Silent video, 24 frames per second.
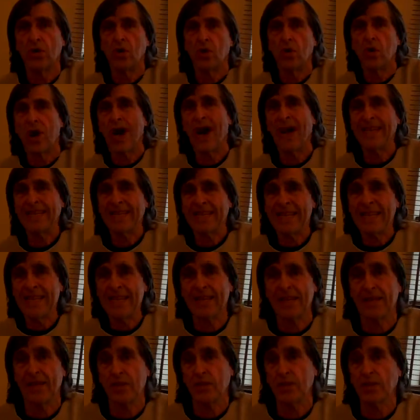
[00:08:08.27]
or
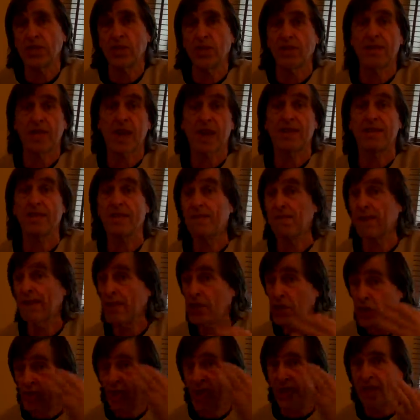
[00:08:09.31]
ideas, which are simply
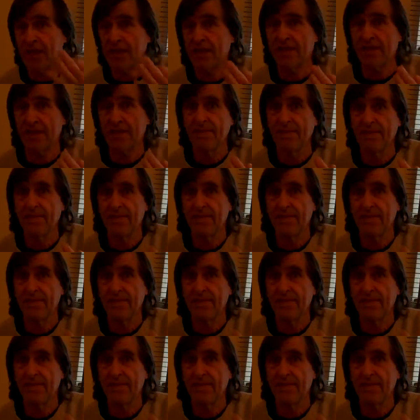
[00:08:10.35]
tricks,